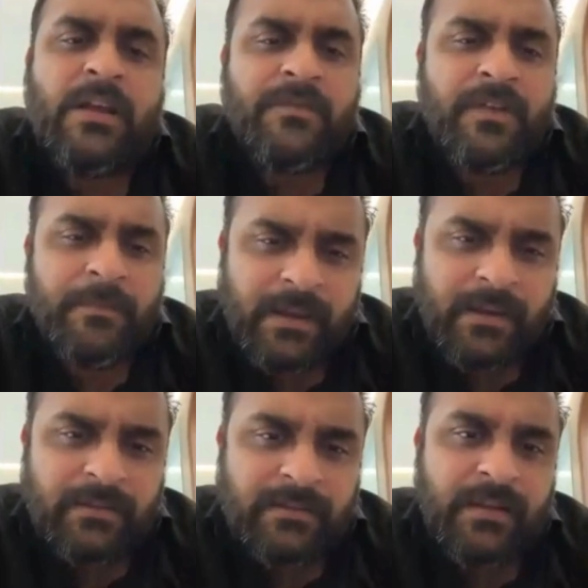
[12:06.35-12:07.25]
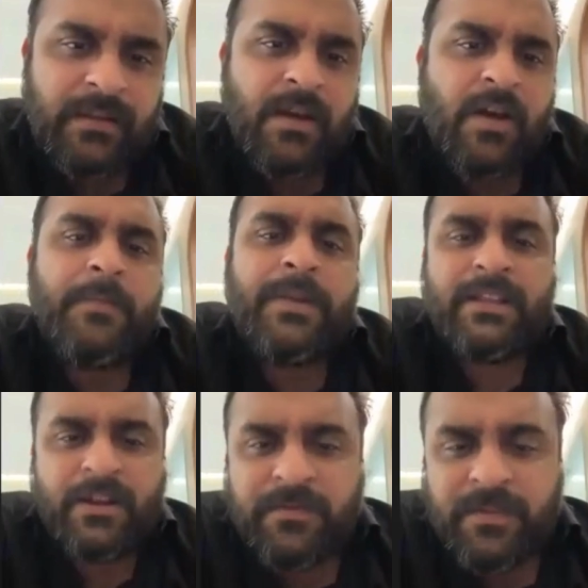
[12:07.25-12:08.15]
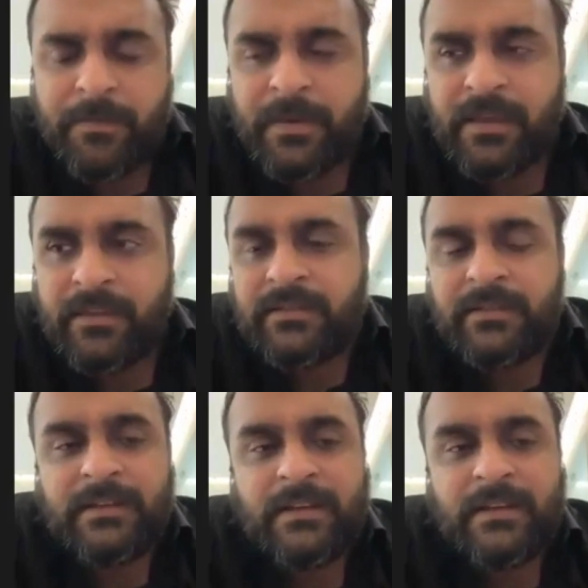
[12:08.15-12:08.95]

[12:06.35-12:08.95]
of the priest or brother of the priest.